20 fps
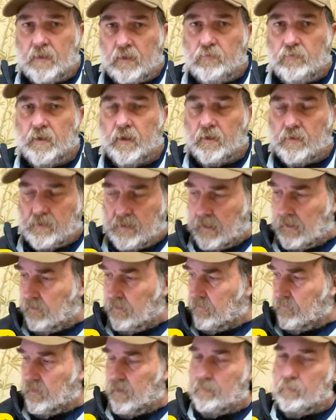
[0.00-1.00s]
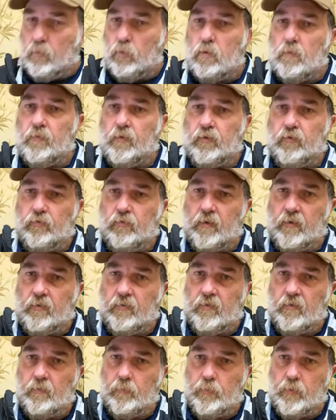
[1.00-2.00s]
interesting because England have got more of a
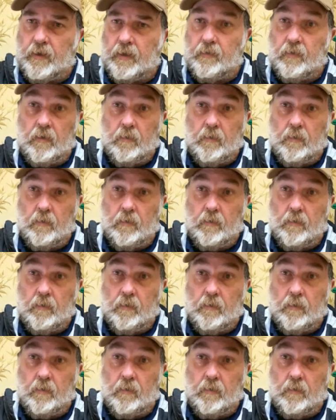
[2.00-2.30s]
tradition of bringing,